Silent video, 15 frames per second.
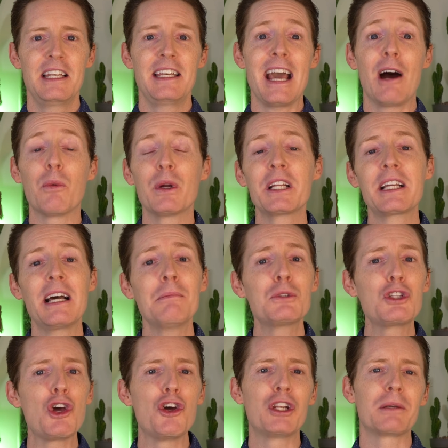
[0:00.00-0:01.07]
Now, when it
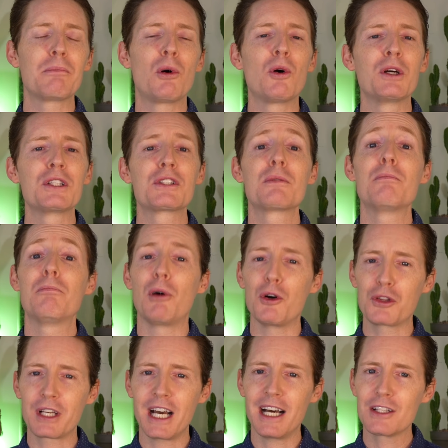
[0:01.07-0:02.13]
comes to earning points,
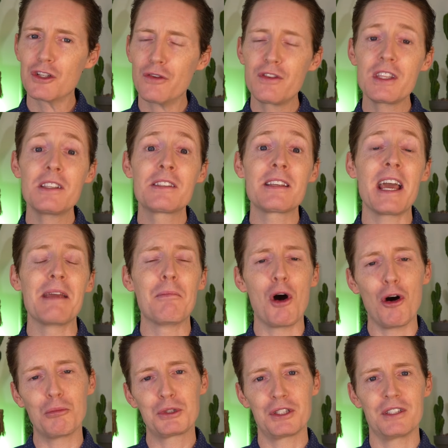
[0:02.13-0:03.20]
both cards offer the same
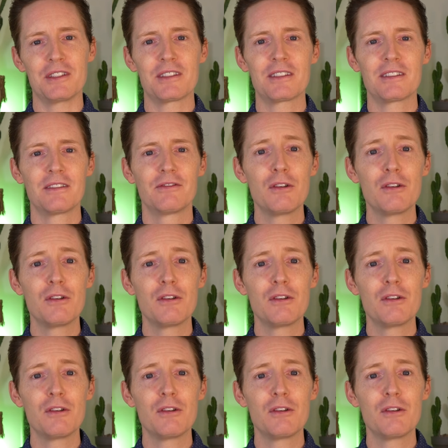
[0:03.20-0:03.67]
options.